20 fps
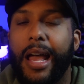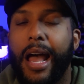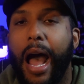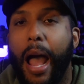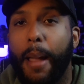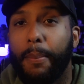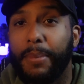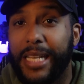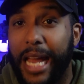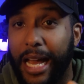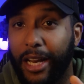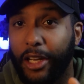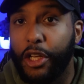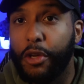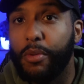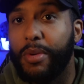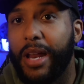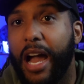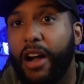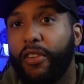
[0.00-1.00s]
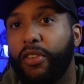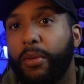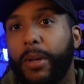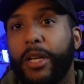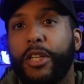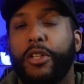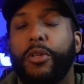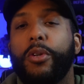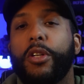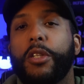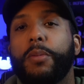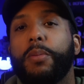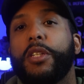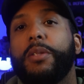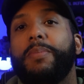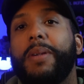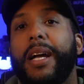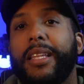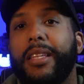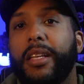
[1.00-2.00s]
I'm telling you now, from a shooter's
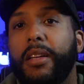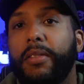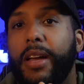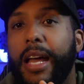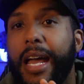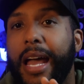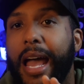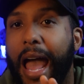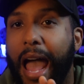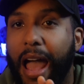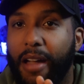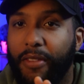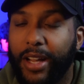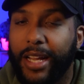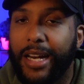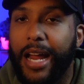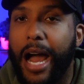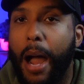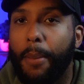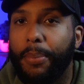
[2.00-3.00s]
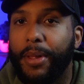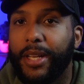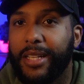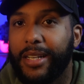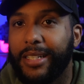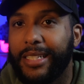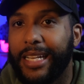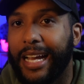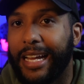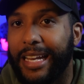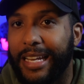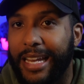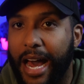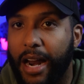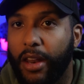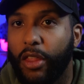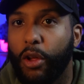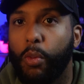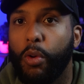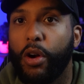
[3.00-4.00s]
perspective, having an optic is going to take a
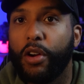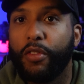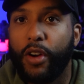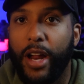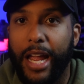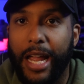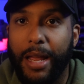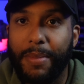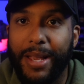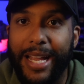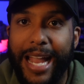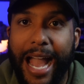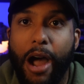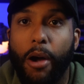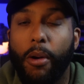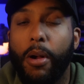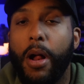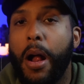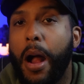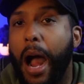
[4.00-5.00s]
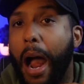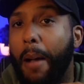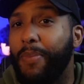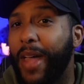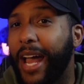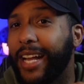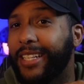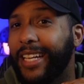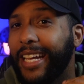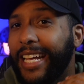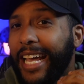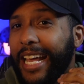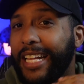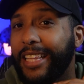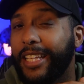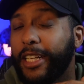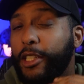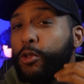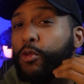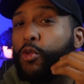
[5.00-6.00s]
lot of the work for aiming out. I'm not saying
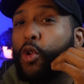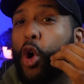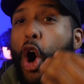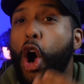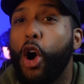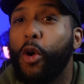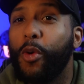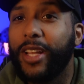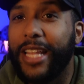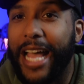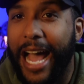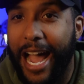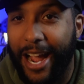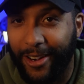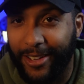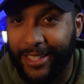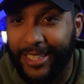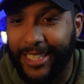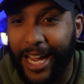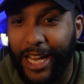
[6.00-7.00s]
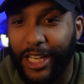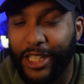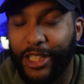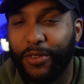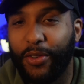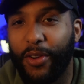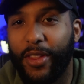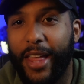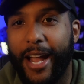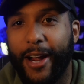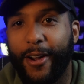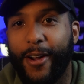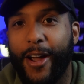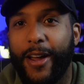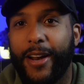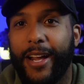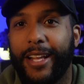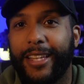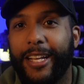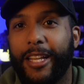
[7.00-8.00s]
anything's wrong with iron sights for that
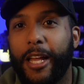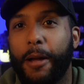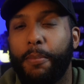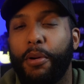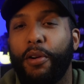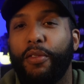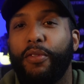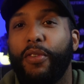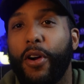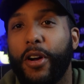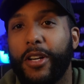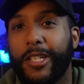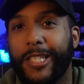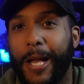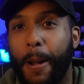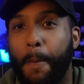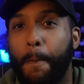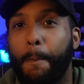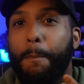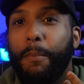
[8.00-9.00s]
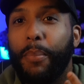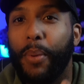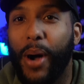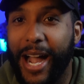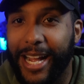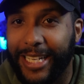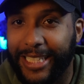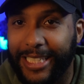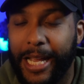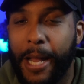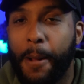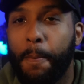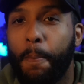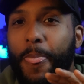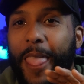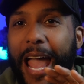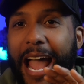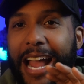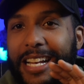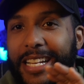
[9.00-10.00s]
crowd out there that prefers them, but
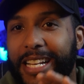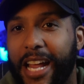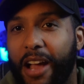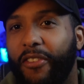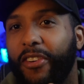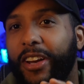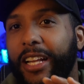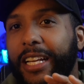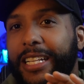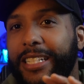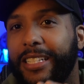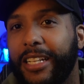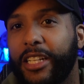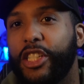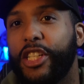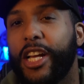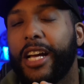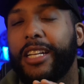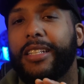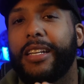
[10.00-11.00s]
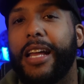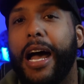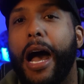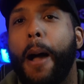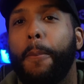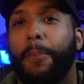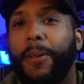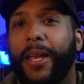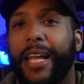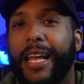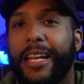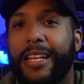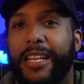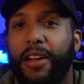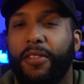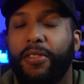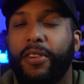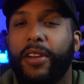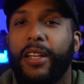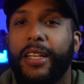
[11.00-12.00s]
I definitely suggest an optic. It
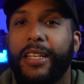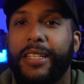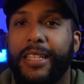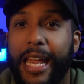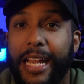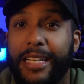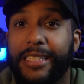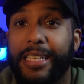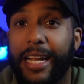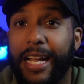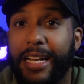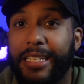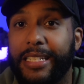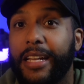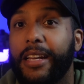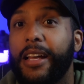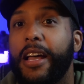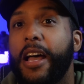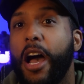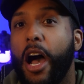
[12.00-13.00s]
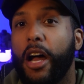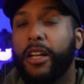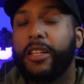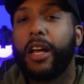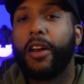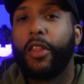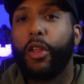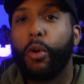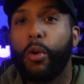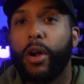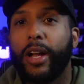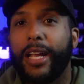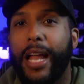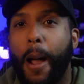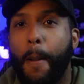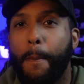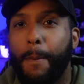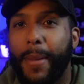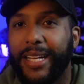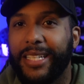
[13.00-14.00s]
definitely takes, like I said, a ton of the work
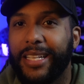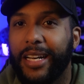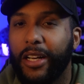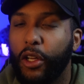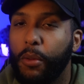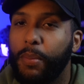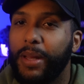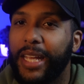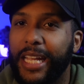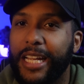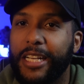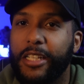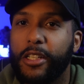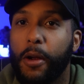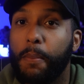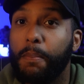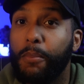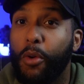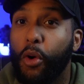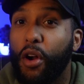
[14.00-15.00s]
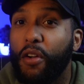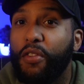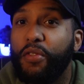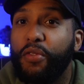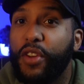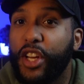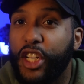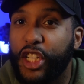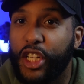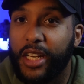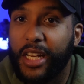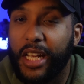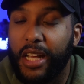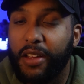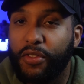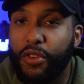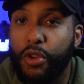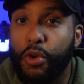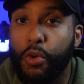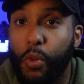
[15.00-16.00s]
out, makes it a little bit easier, more efficient,
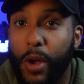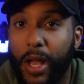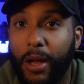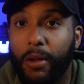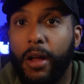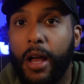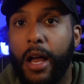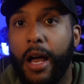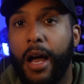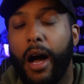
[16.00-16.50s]
if you will.